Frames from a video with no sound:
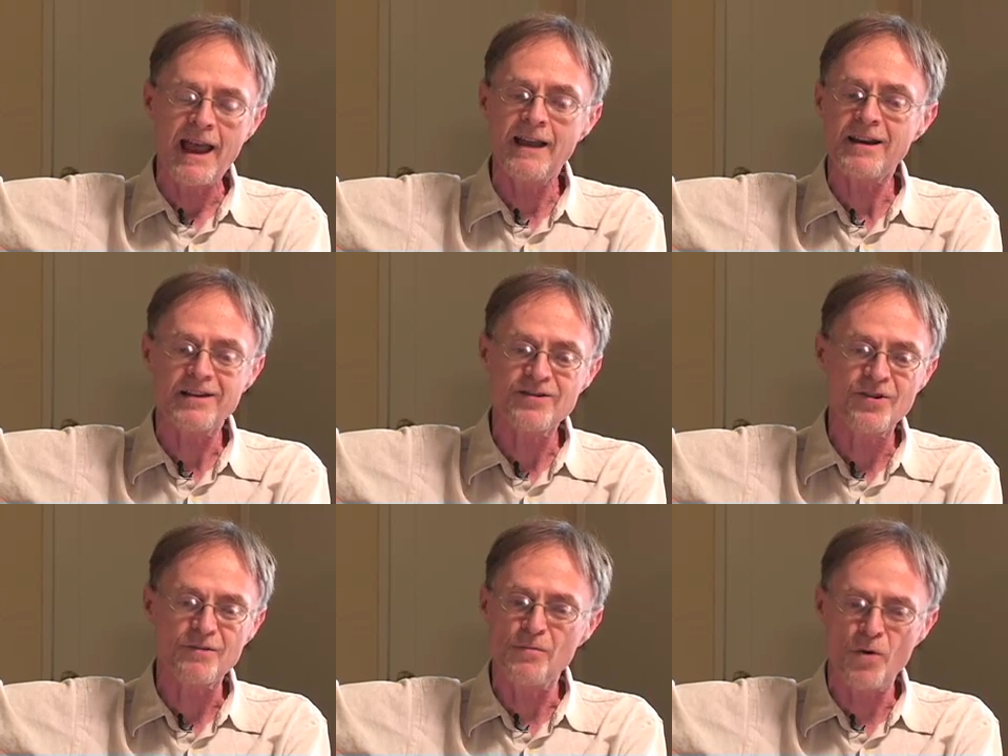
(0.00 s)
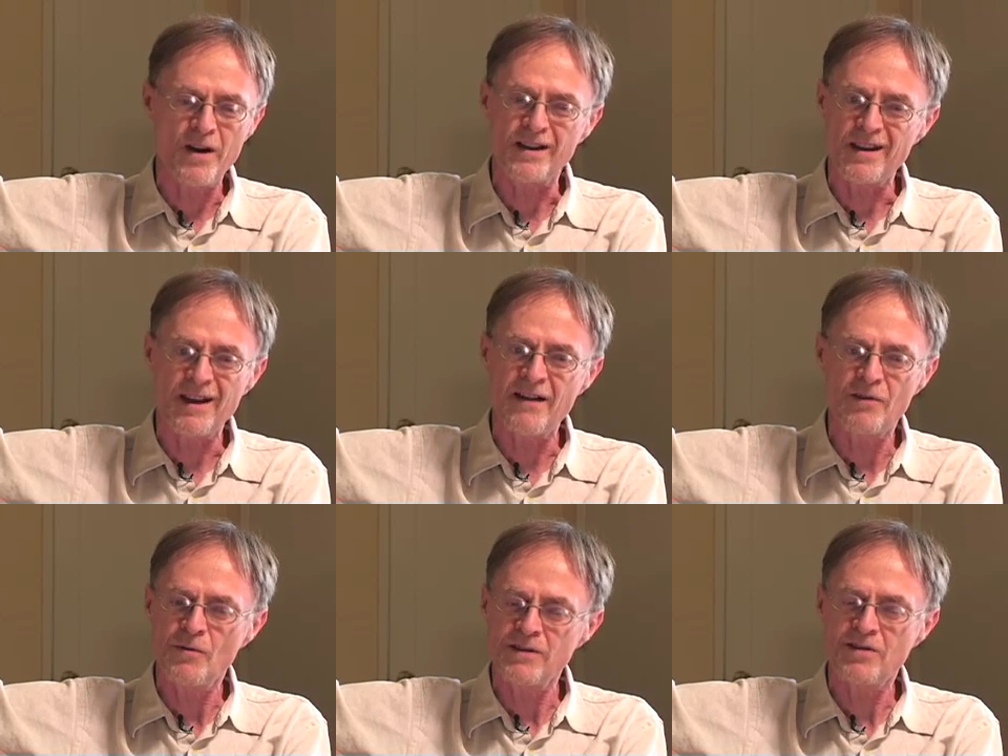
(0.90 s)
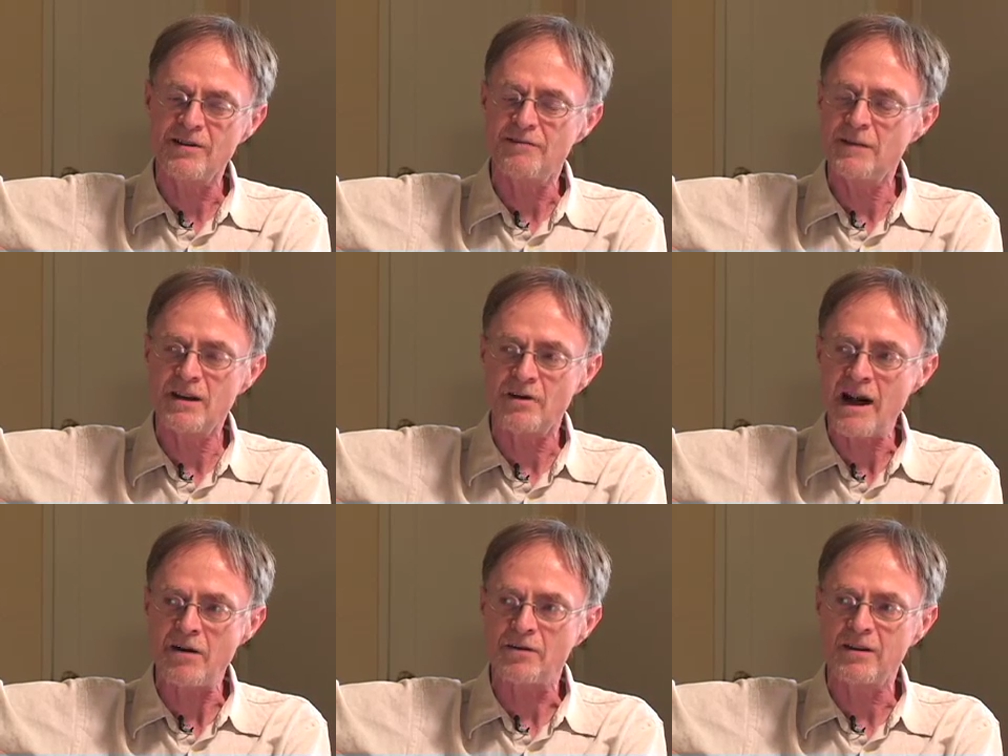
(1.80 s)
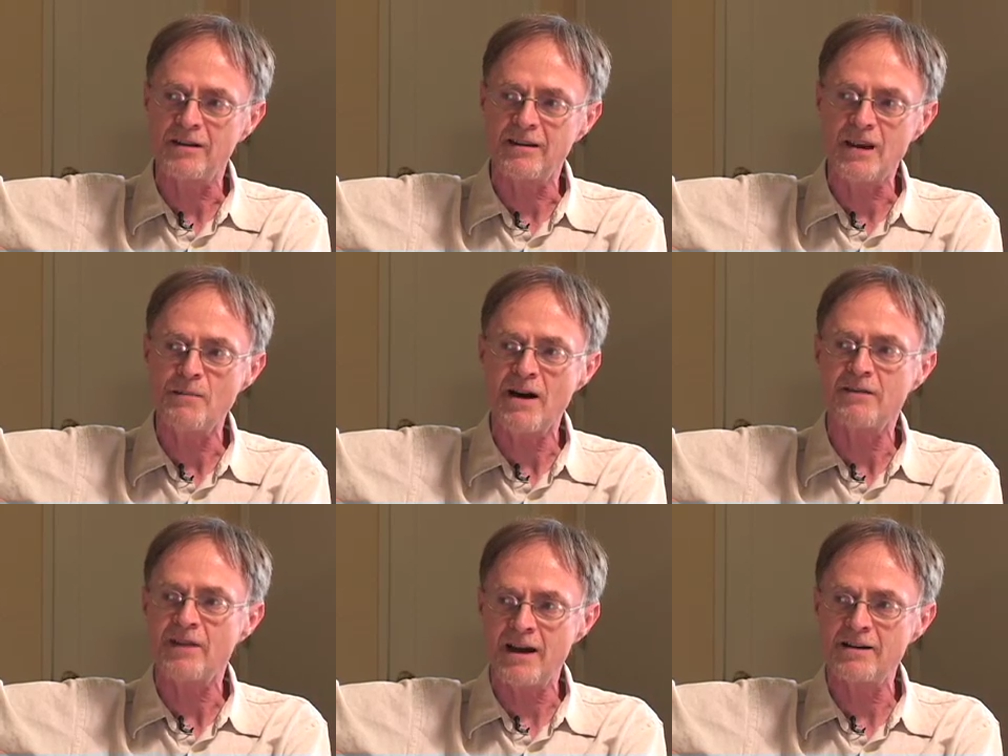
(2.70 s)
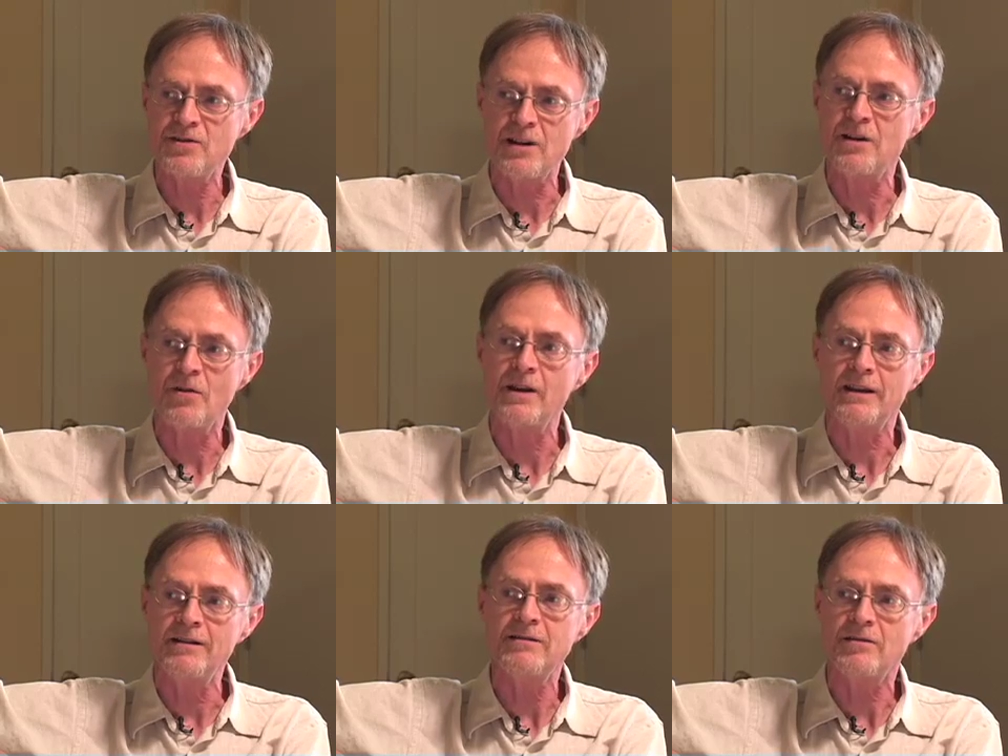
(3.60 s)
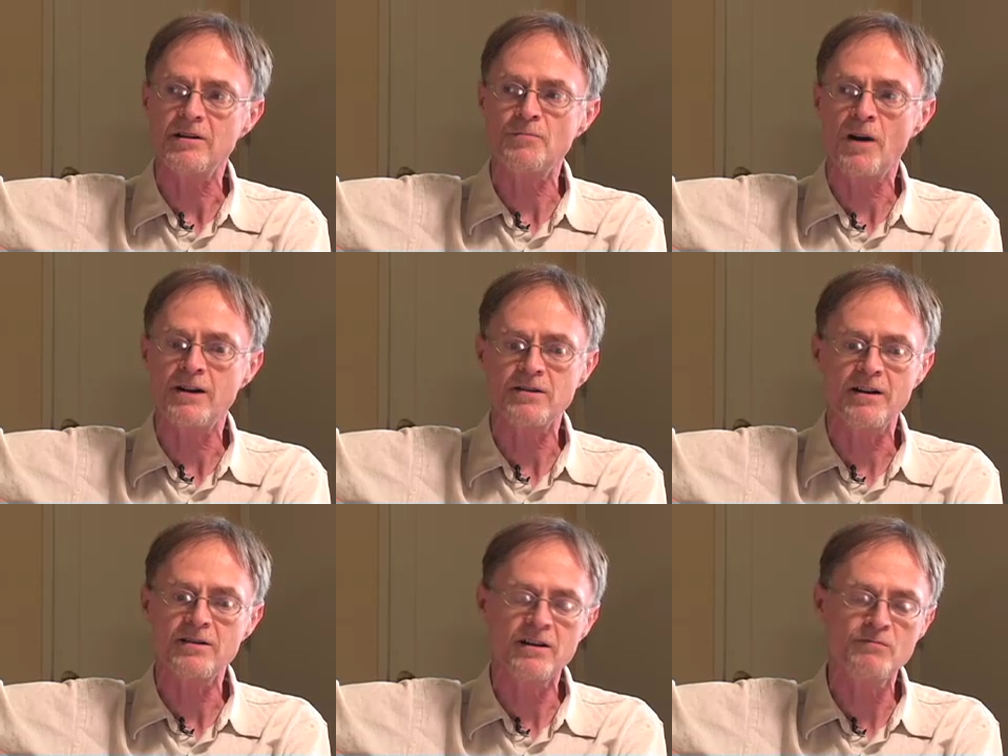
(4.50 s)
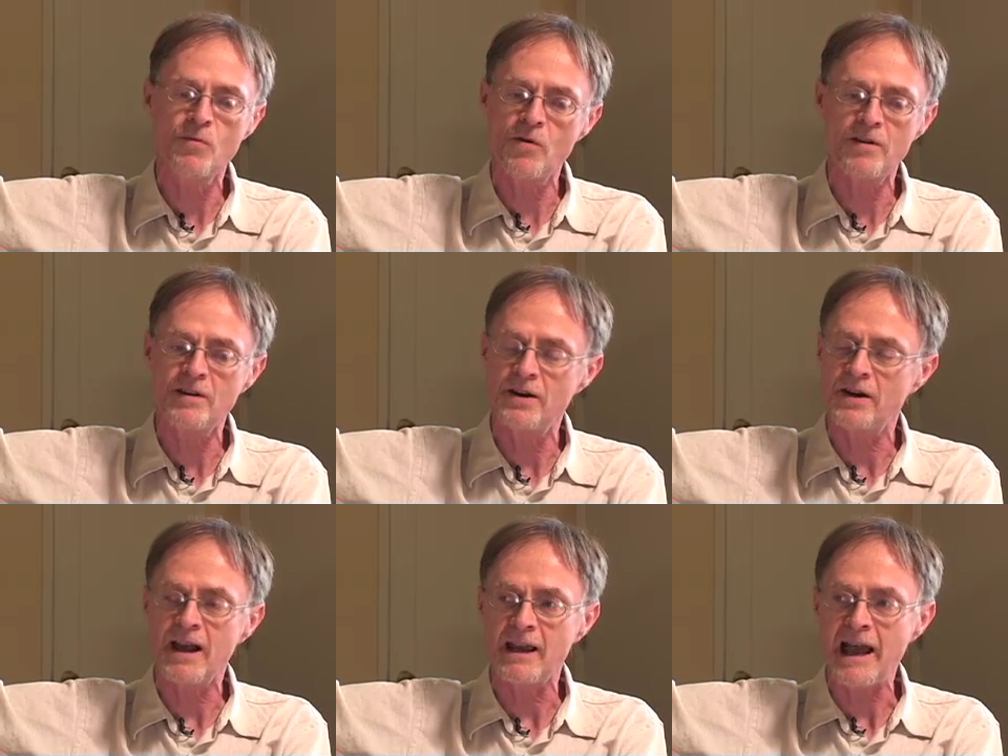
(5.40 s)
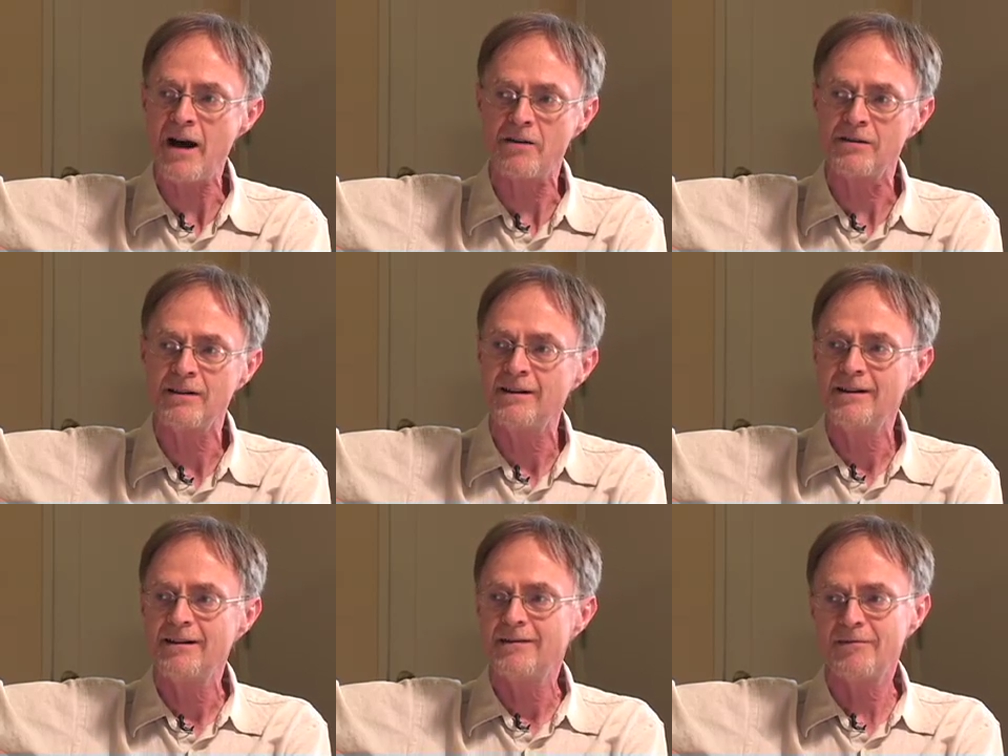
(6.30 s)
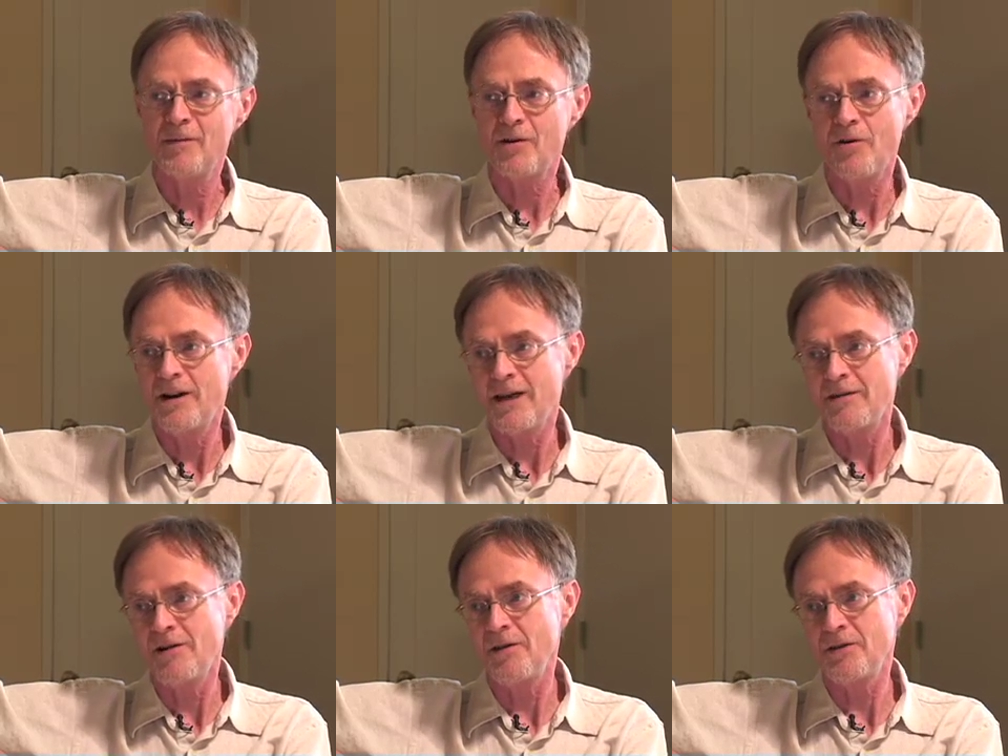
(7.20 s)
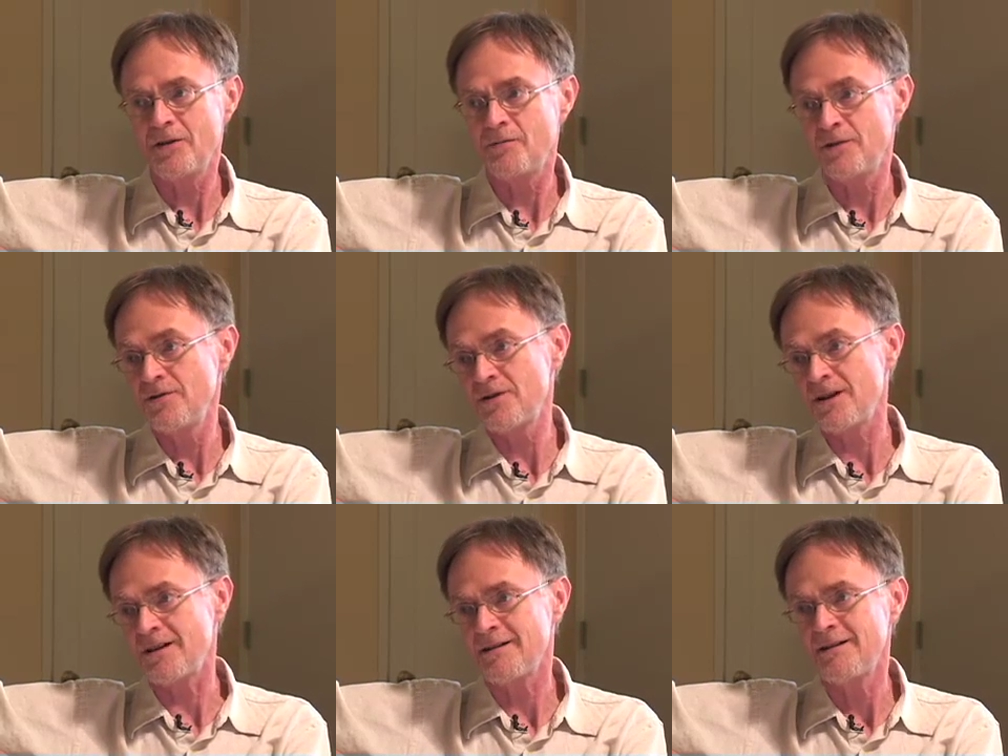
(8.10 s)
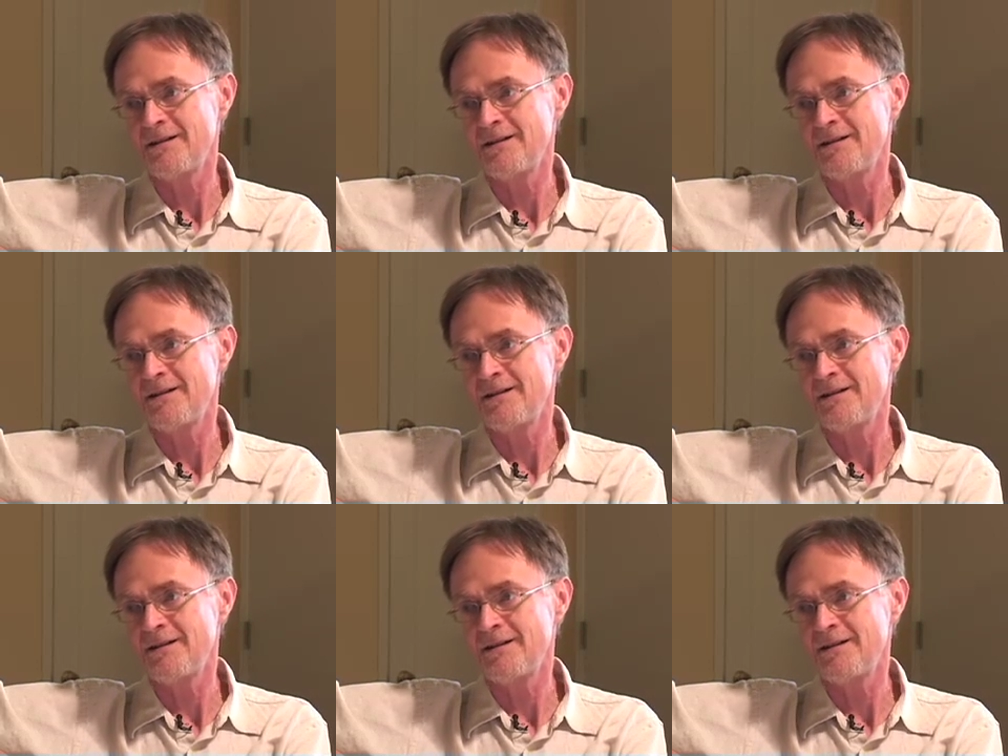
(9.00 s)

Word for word: And at a certain point, everyone's going to figure out that the amount of energy going into this process is more than they're getting out from the corn ethanol that they're producing.